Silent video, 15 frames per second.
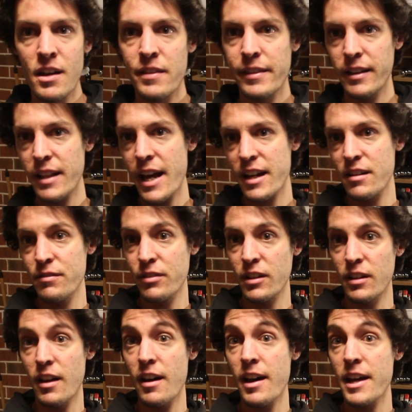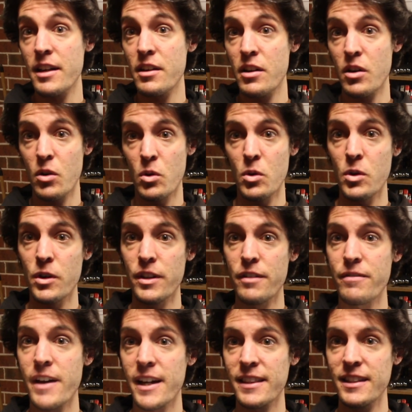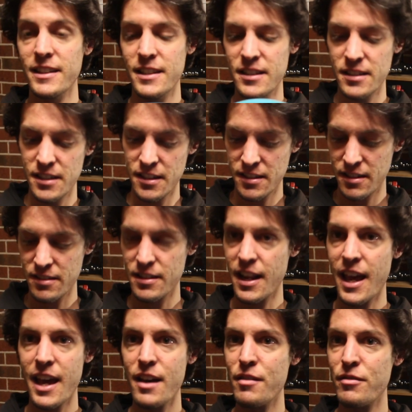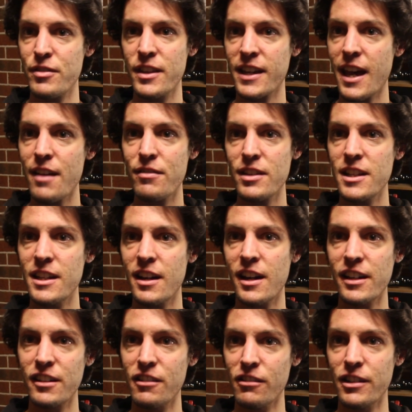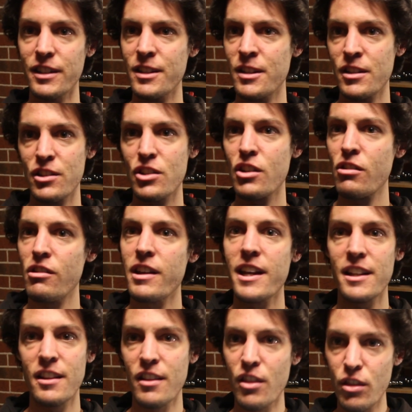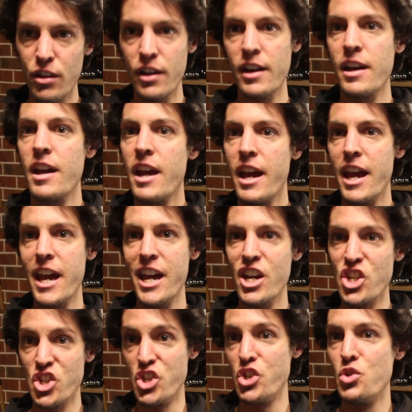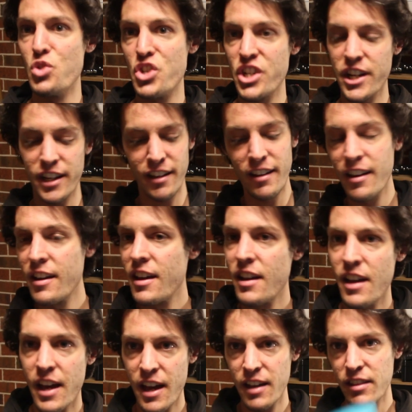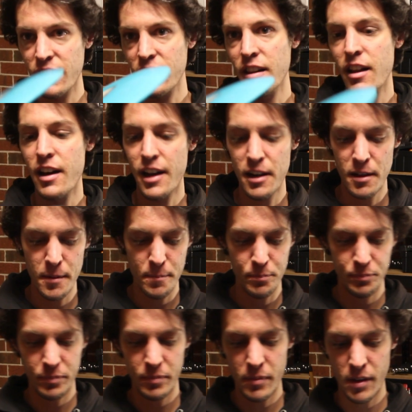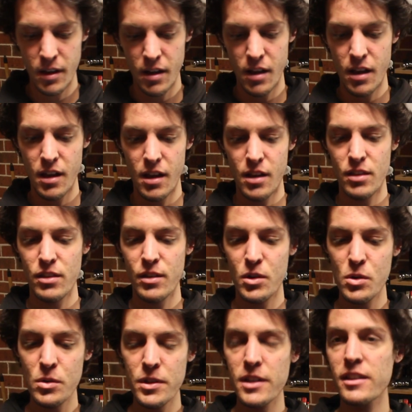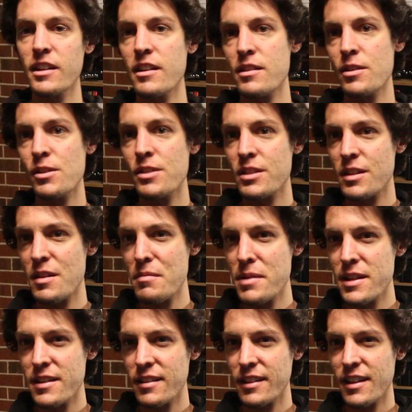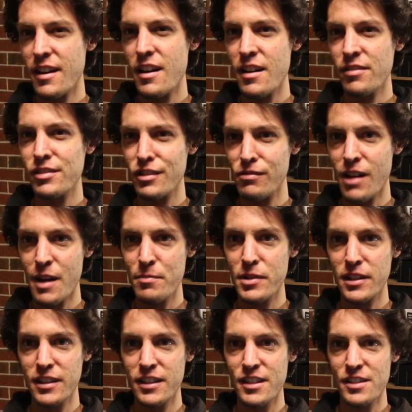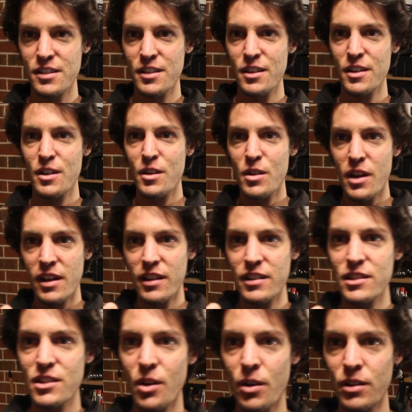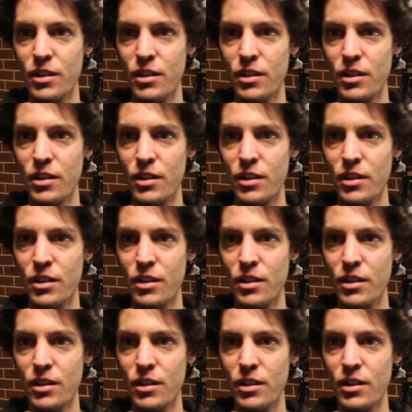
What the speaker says: the lack of glide, or the fact that this disc doesn't have the cavity under it to create the air zhuzhing and the glide. The cool thing that I noticed immediately after wrapping this, and I don't